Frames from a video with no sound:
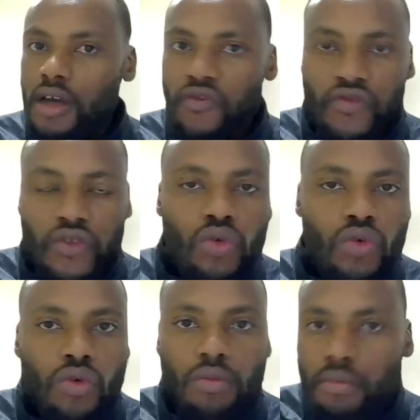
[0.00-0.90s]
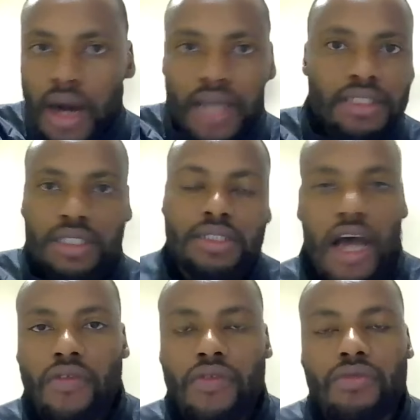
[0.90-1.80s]
a few months
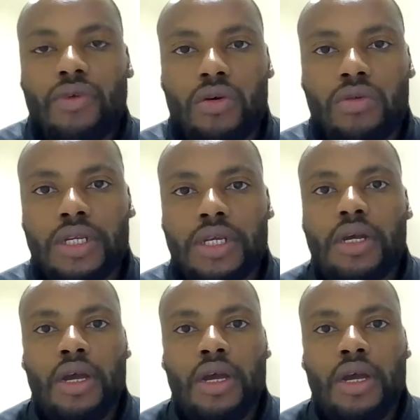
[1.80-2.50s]
down the road,